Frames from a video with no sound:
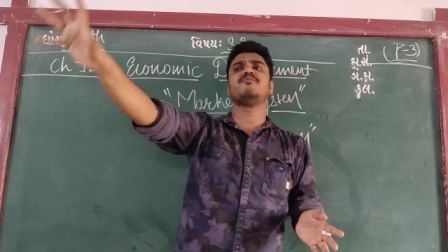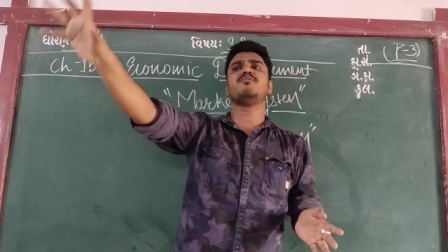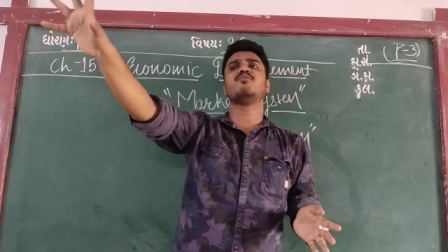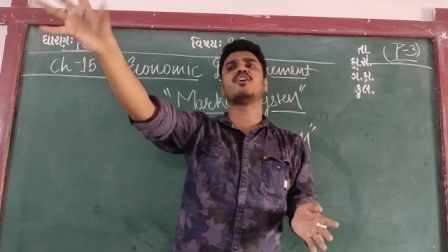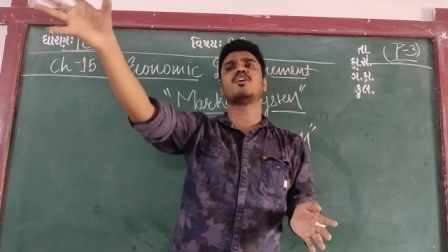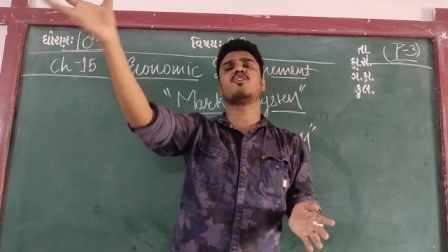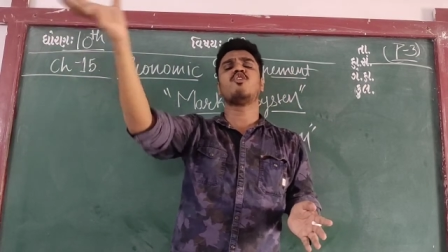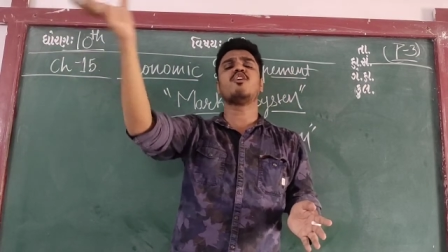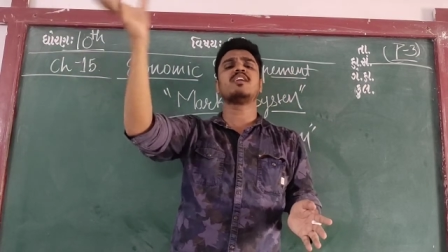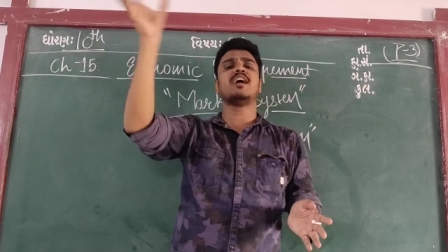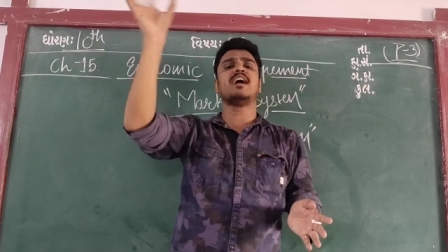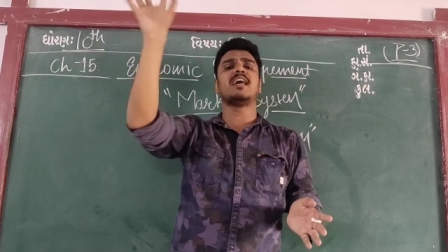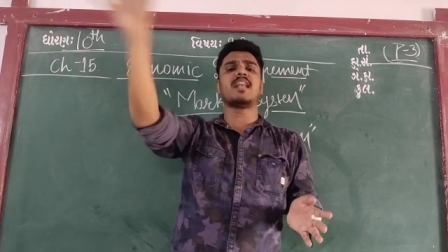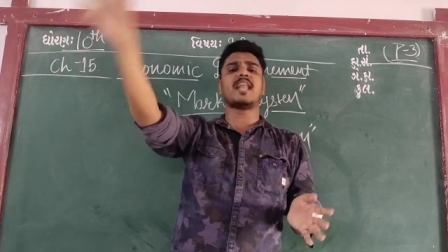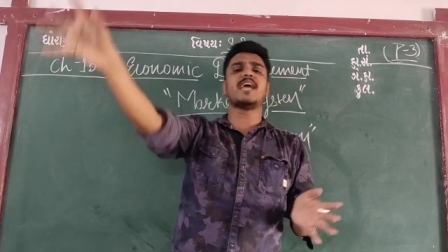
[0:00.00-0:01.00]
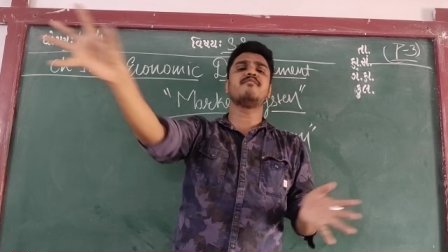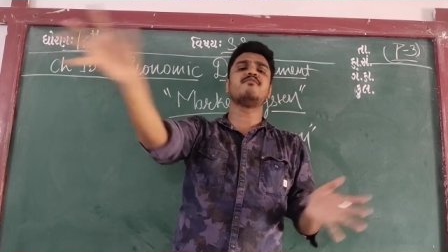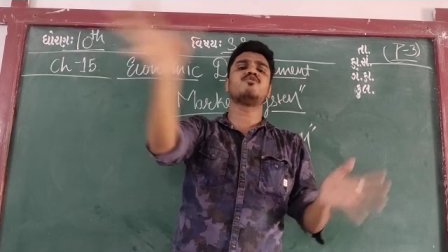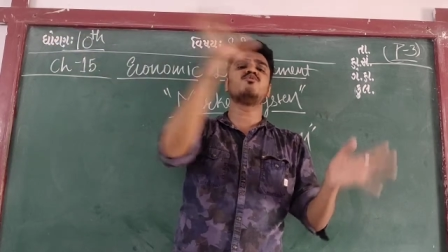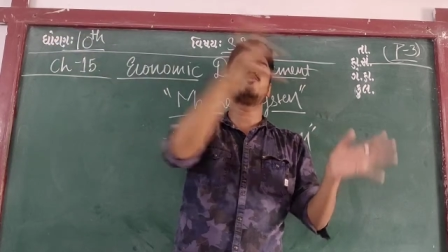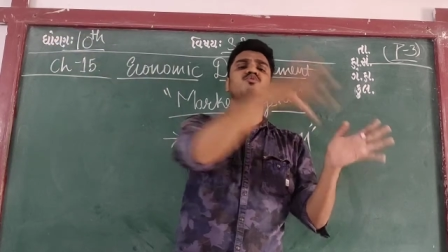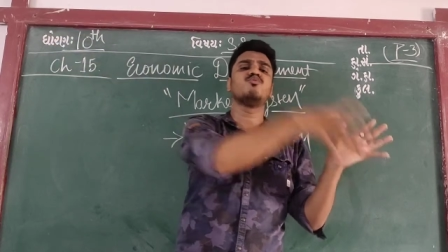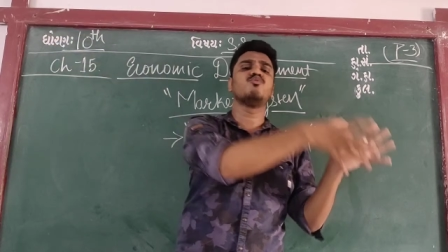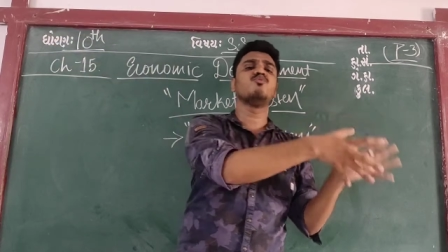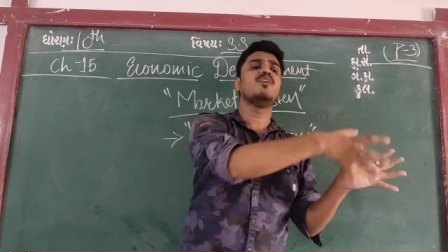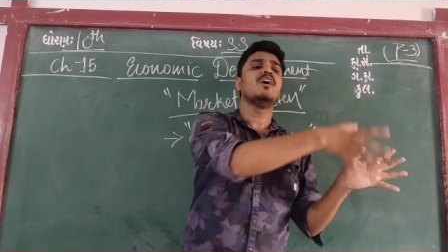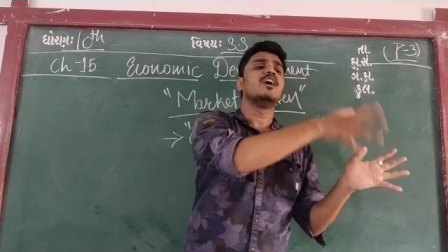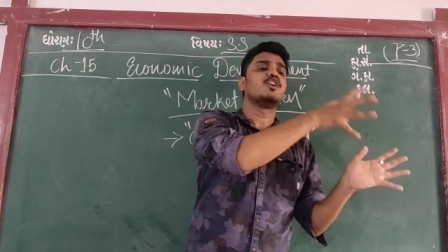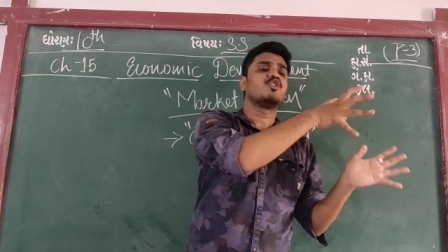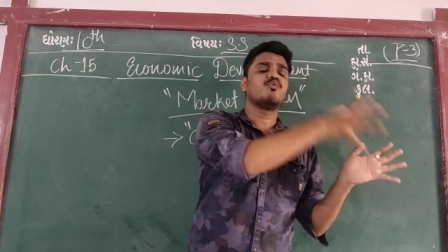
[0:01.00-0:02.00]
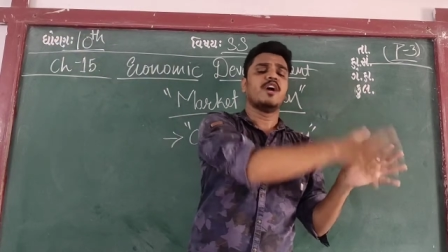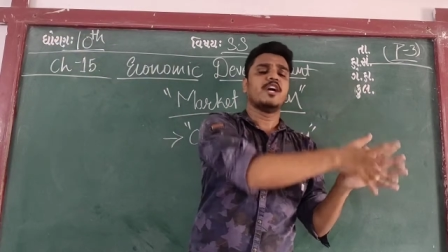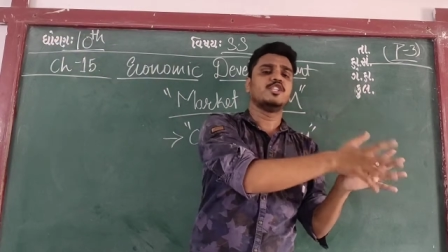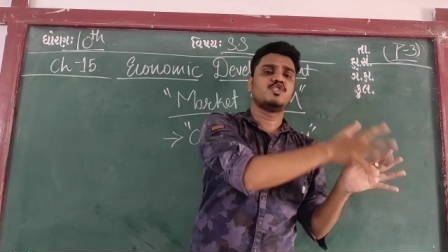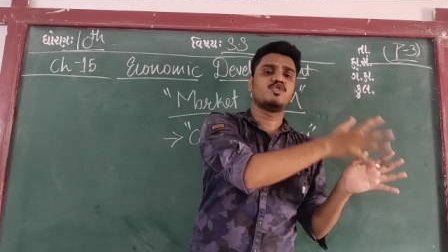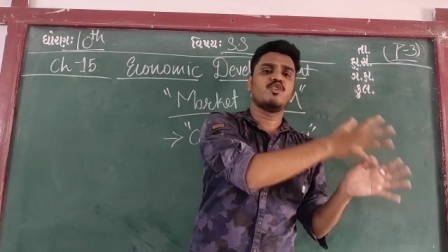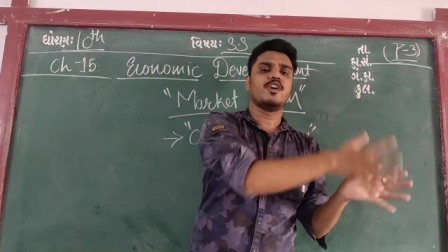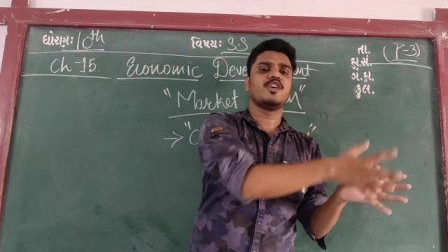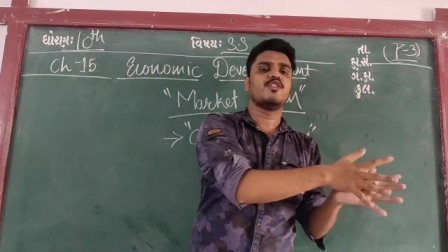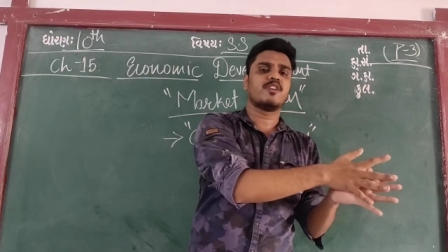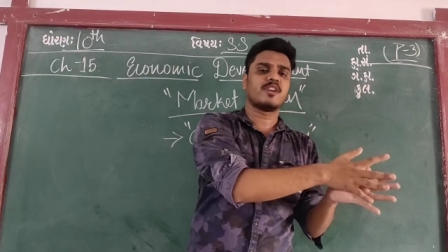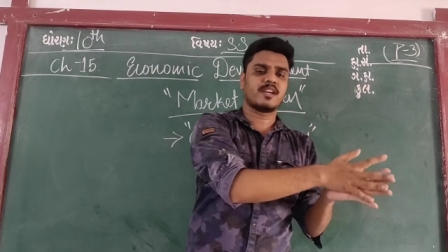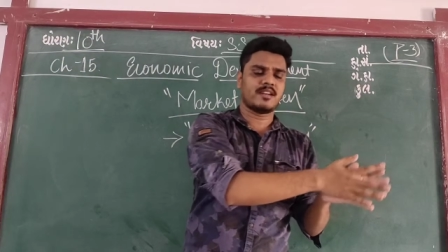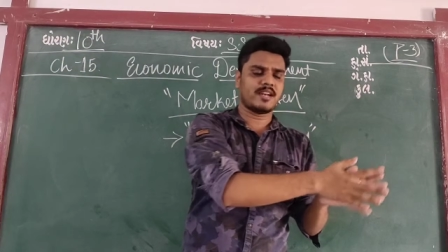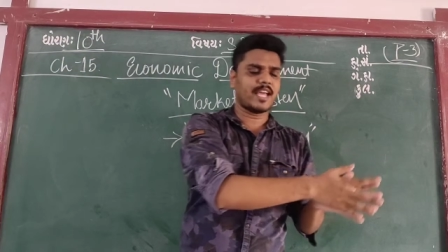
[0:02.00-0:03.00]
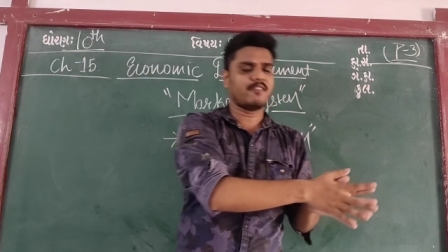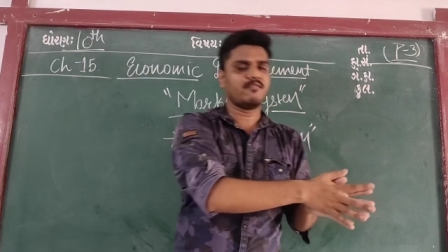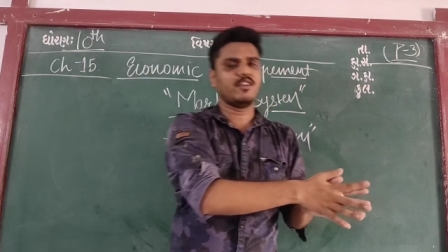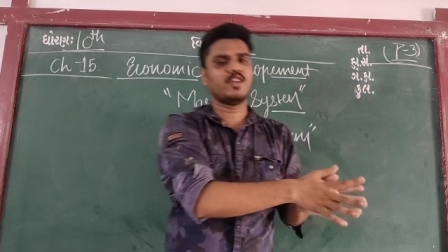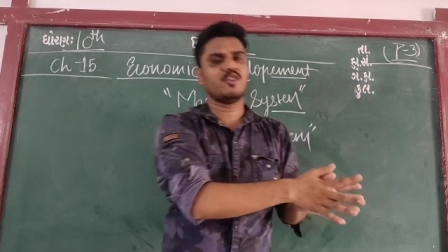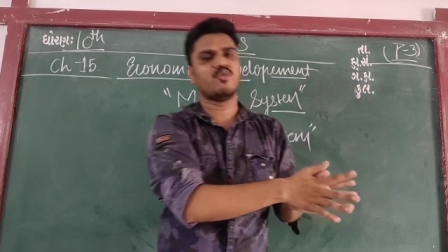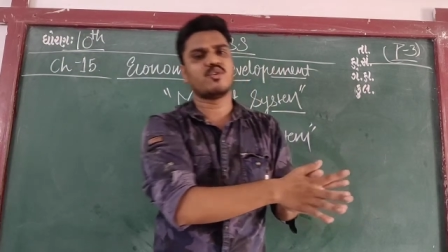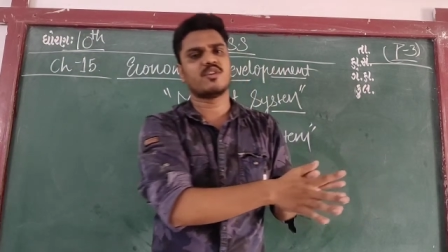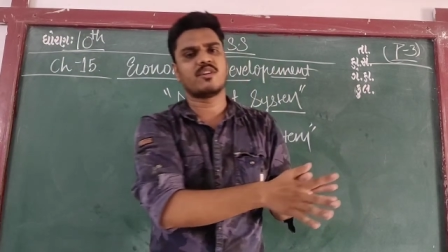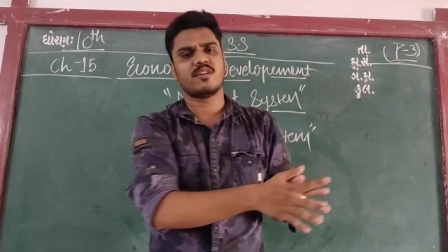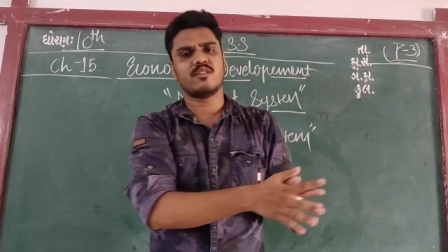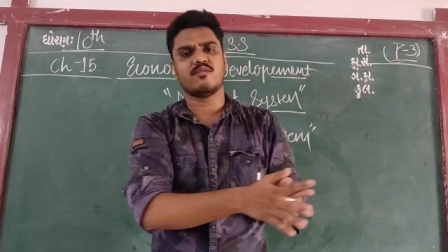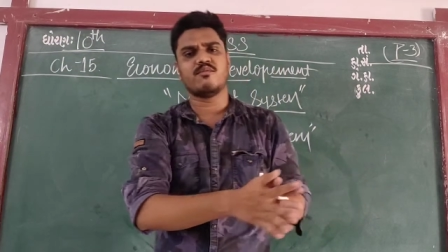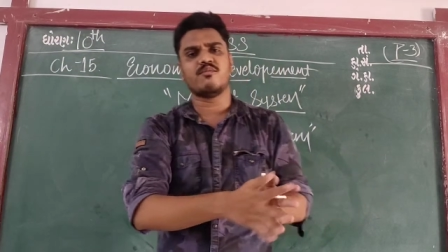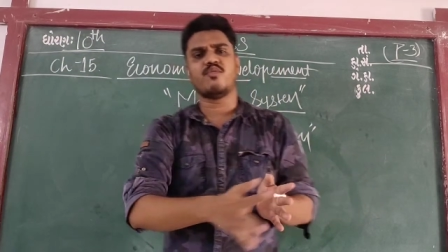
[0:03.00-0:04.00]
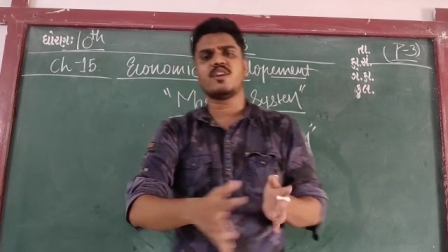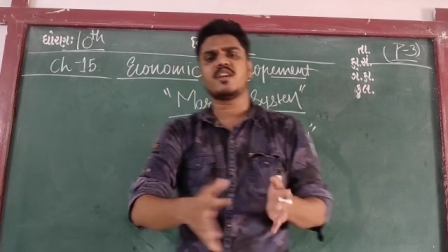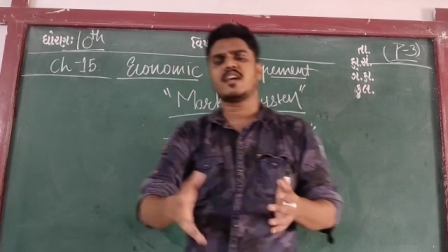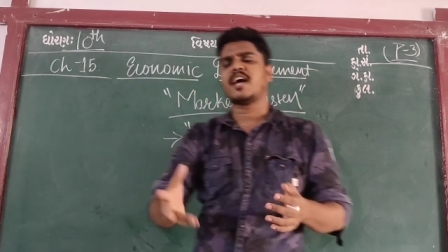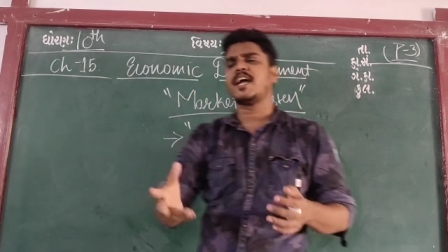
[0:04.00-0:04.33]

if you are not alive to enjoy your livelihood, what